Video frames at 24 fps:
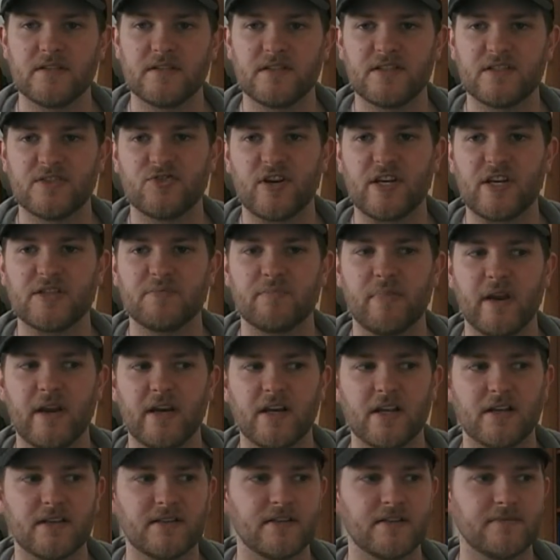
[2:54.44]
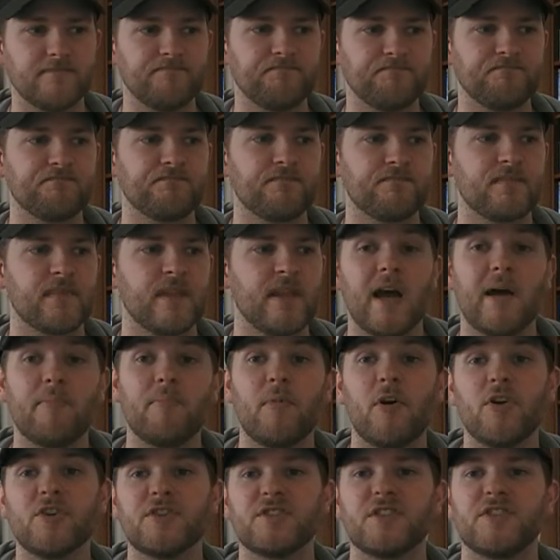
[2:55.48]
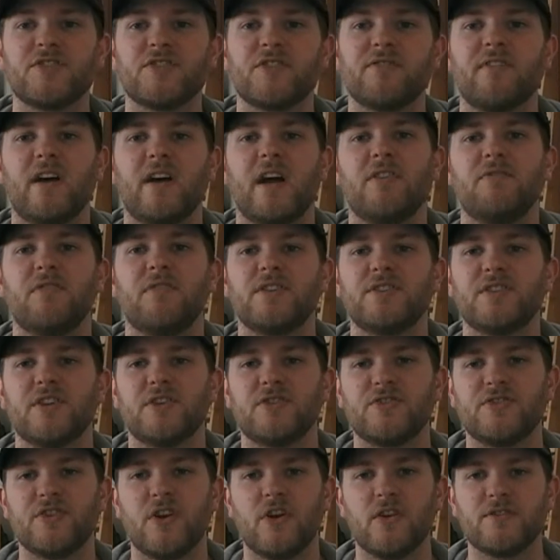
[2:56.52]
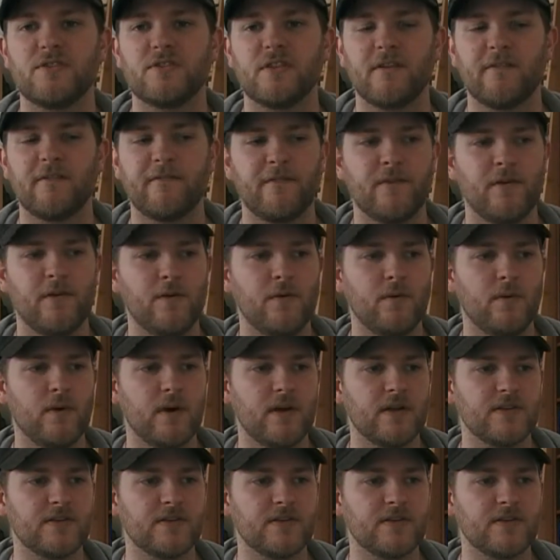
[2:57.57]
strange planet. Amongst the survivors there's also a few